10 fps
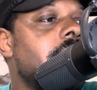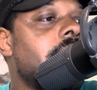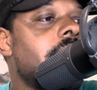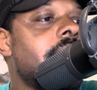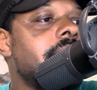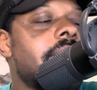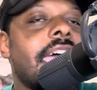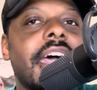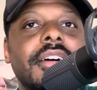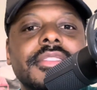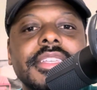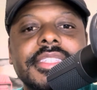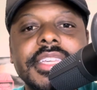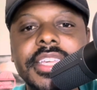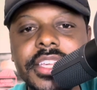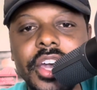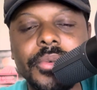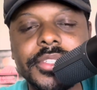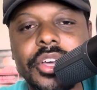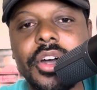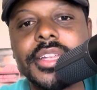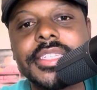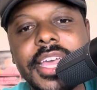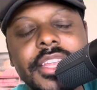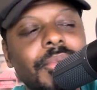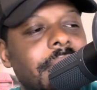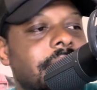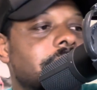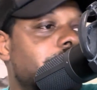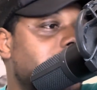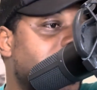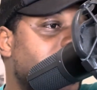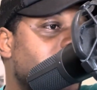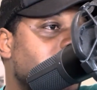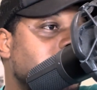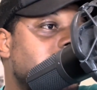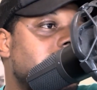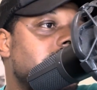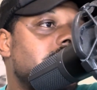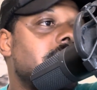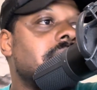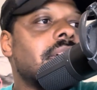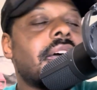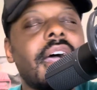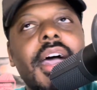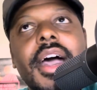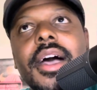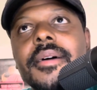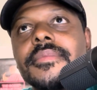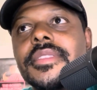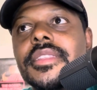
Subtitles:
And now the CEO was caught dating one of the players. The